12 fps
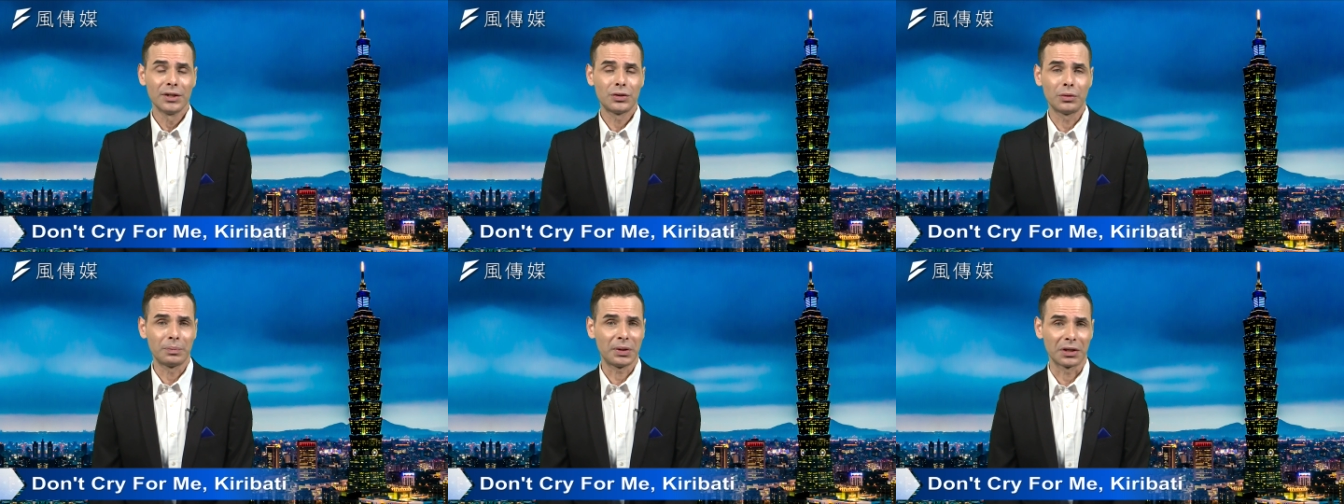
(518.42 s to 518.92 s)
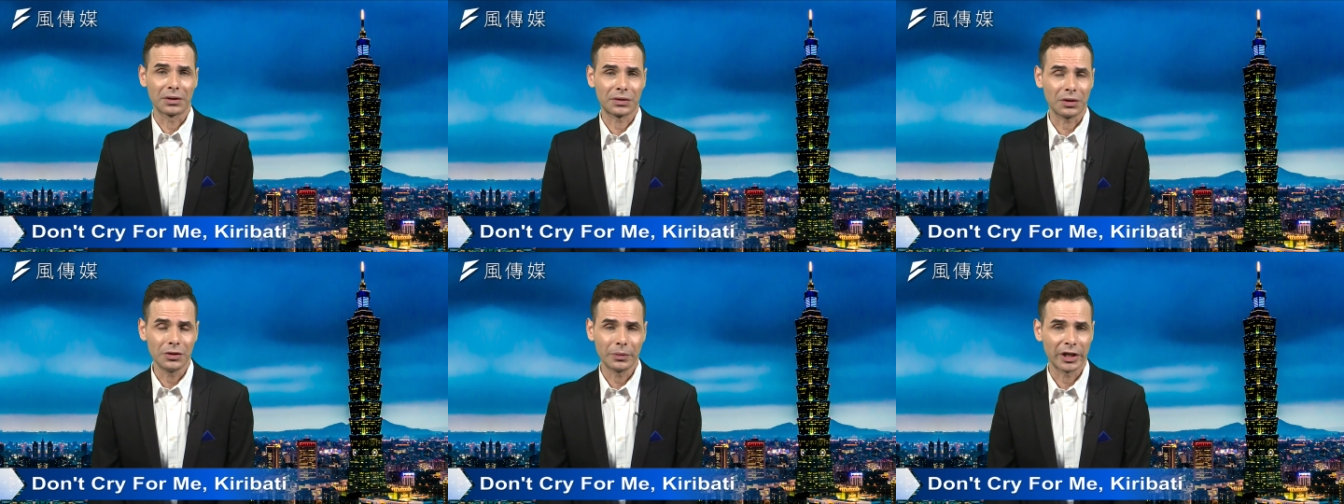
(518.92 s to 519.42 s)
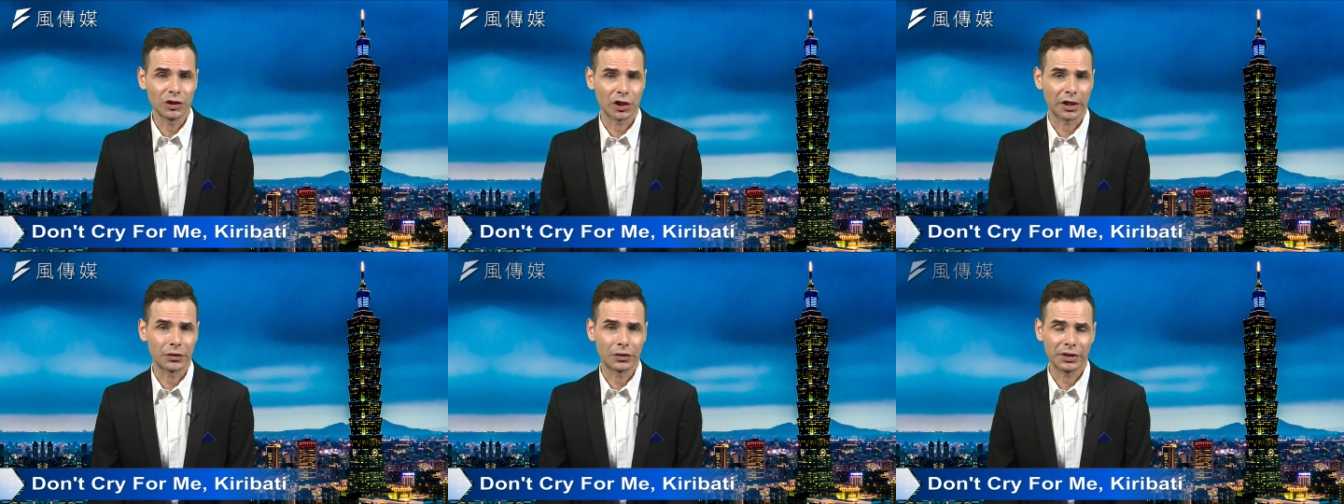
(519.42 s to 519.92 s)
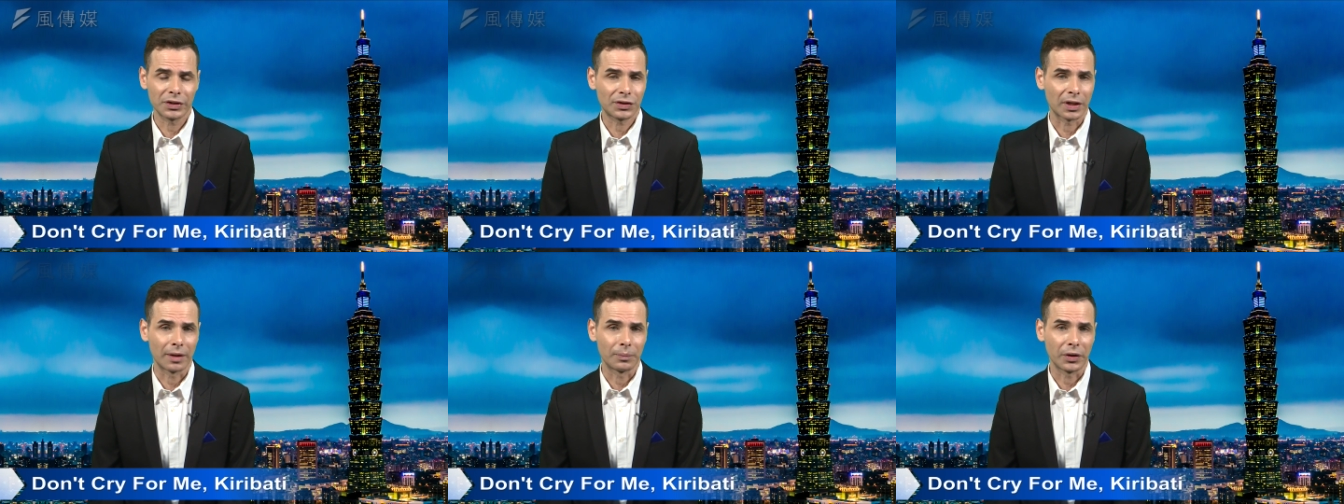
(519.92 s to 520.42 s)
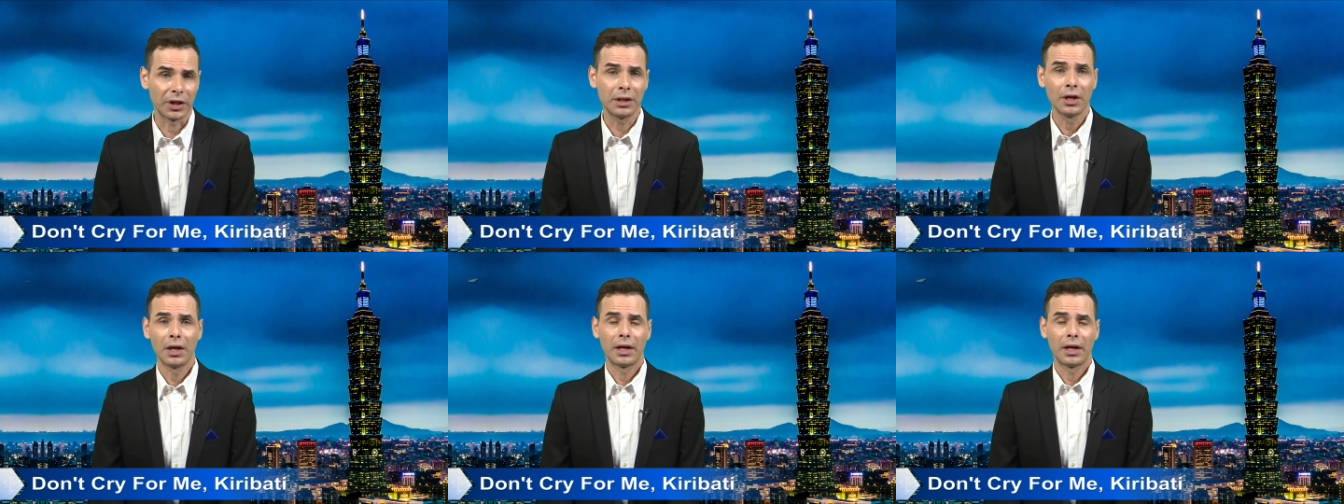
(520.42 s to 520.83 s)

to appear at the UN General Assembly.